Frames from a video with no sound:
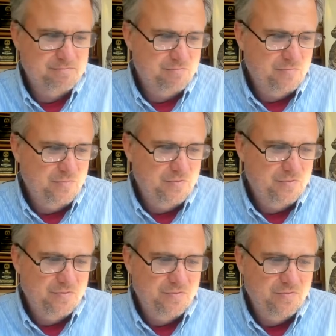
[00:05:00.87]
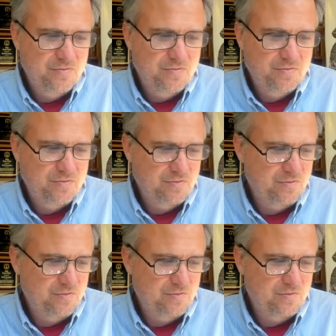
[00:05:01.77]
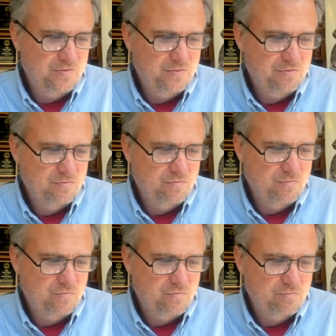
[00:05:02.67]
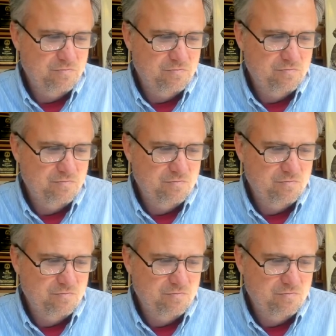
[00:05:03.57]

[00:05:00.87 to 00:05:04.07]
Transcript: (silent)